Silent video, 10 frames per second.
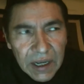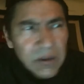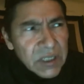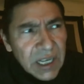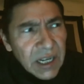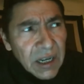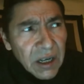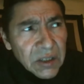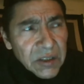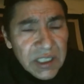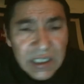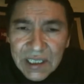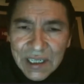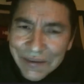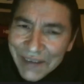And he was getting all
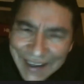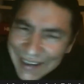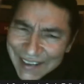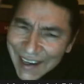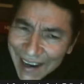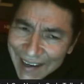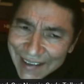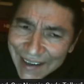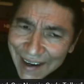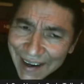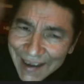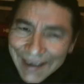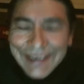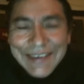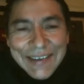dressed up, getting his eye
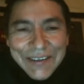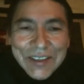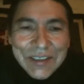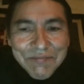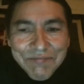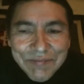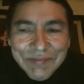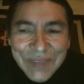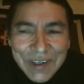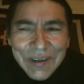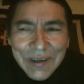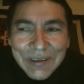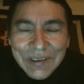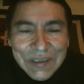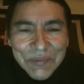tied, and he was, you
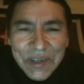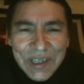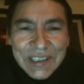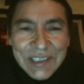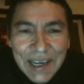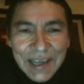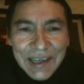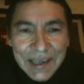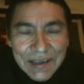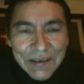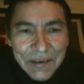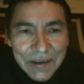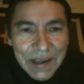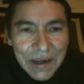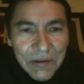know, it's pretty exciting
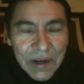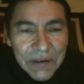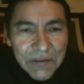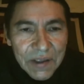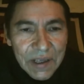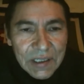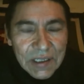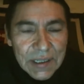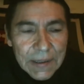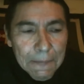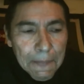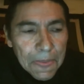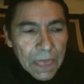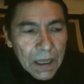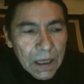getting ready for this.
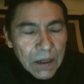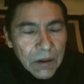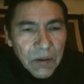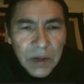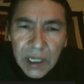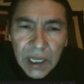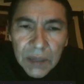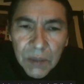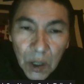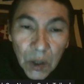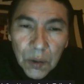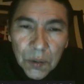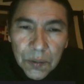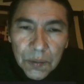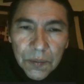When he came
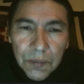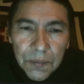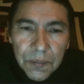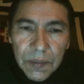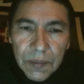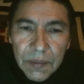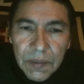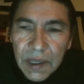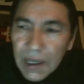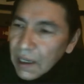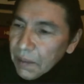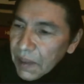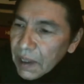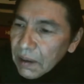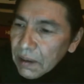home, he had a
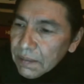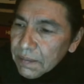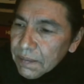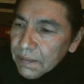medal.